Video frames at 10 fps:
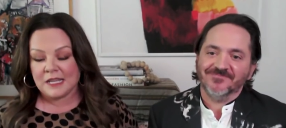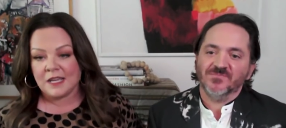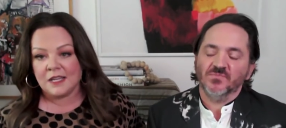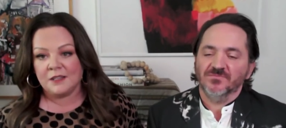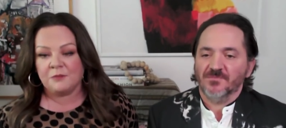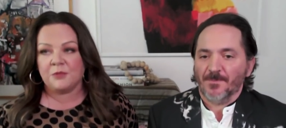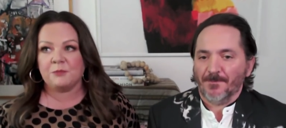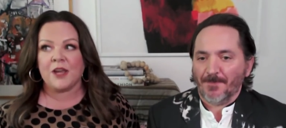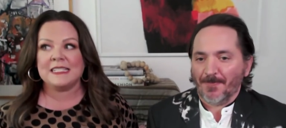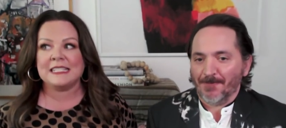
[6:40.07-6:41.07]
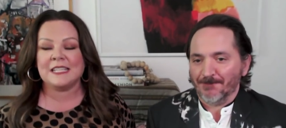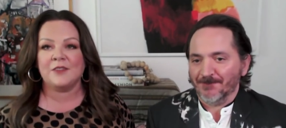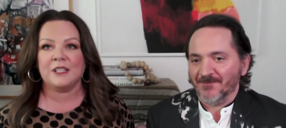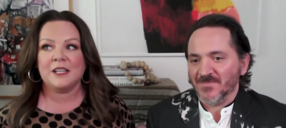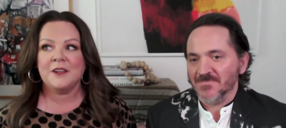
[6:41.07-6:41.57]
Speaker 1: uh, prizes
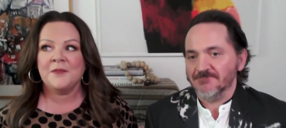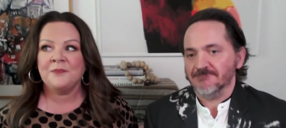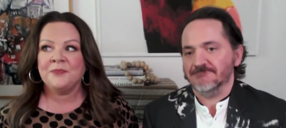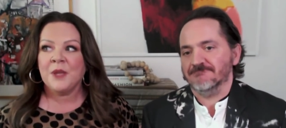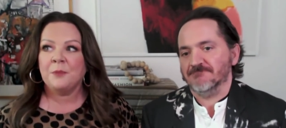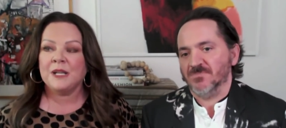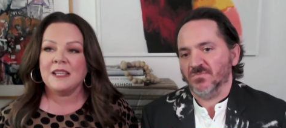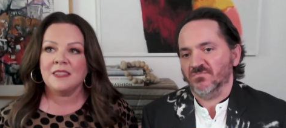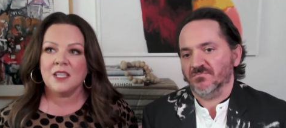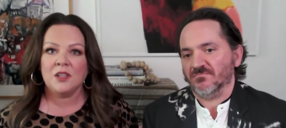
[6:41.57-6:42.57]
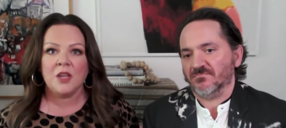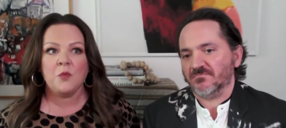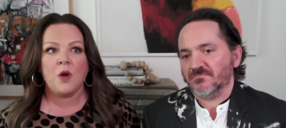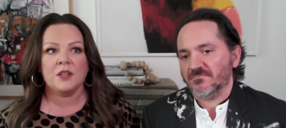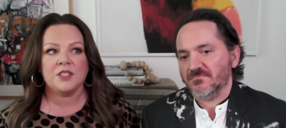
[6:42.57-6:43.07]
given. But I think like
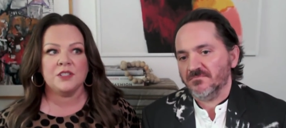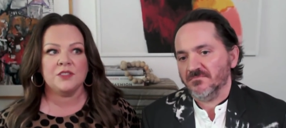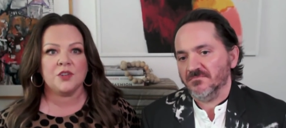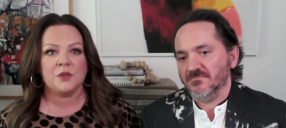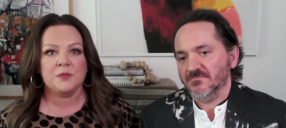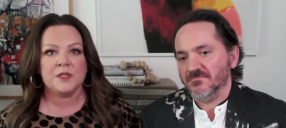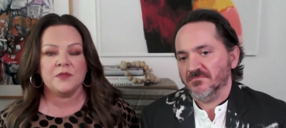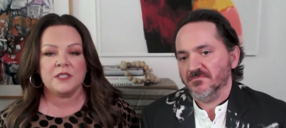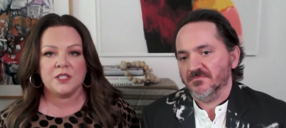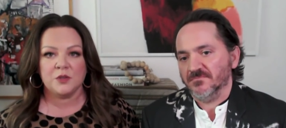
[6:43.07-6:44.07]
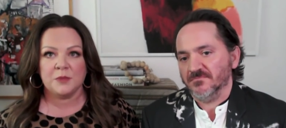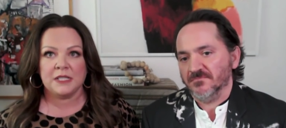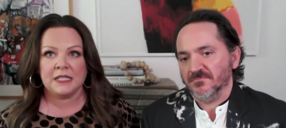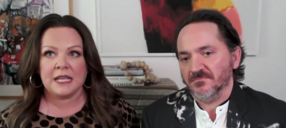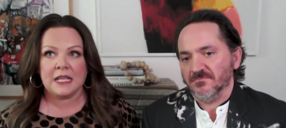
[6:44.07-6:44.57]
watching Terms of Endearment
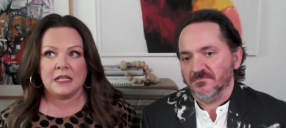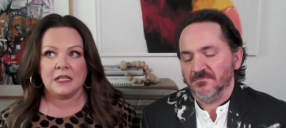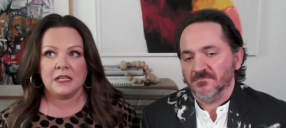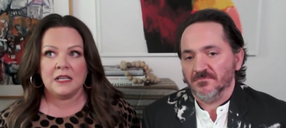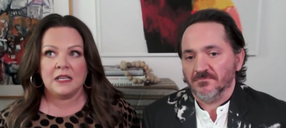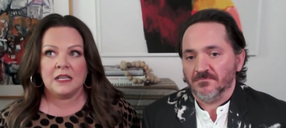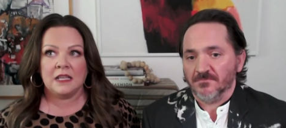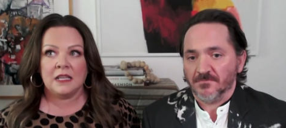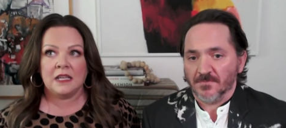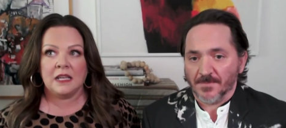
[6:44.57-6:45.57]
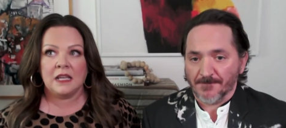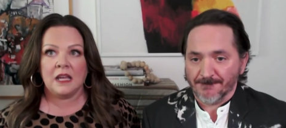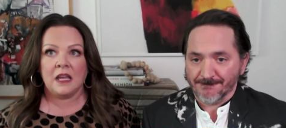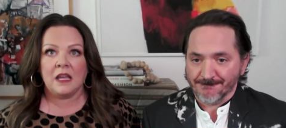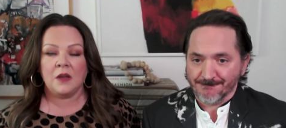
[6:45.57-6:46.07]
again. Yeah.
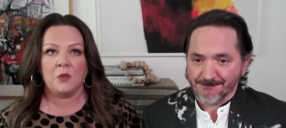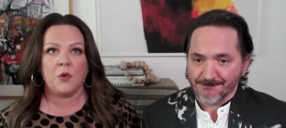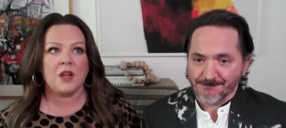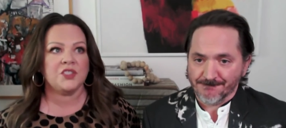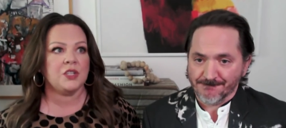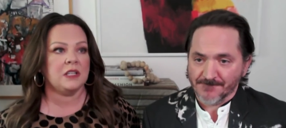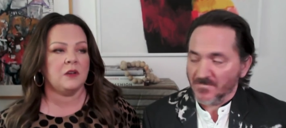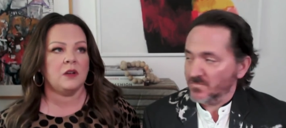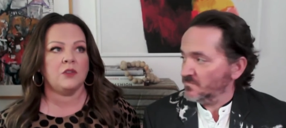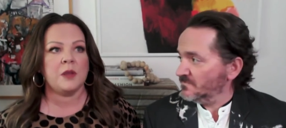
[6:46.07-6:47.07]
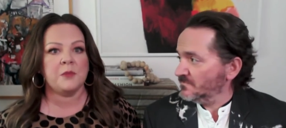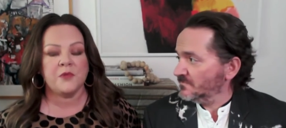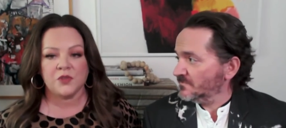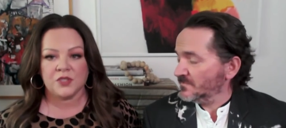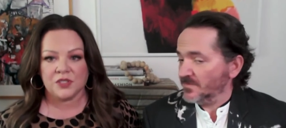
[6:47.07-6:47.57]
Uh, watching Kramer
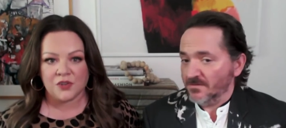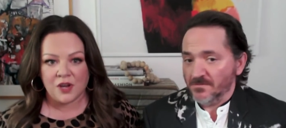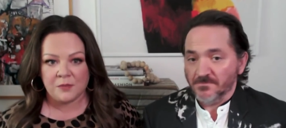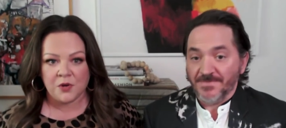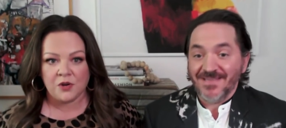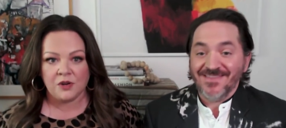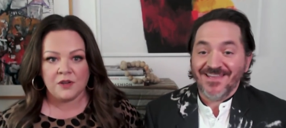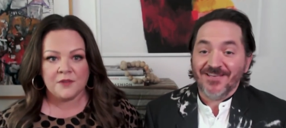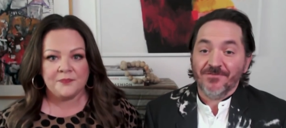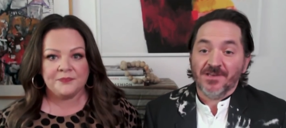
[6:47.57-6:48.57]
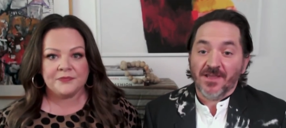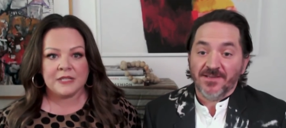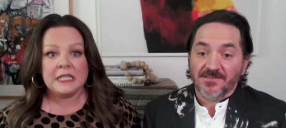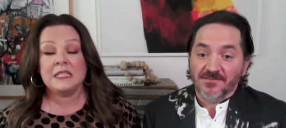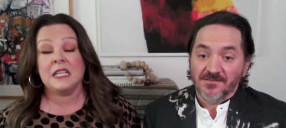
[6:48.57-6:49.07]
versus Kramer in the heat of the night.
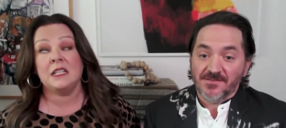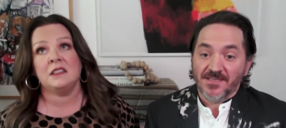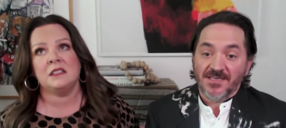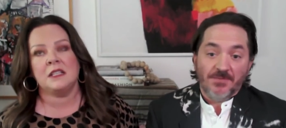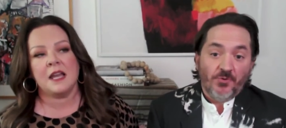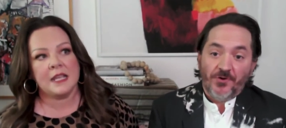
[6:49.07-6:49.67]
In the heat Sidney of the night.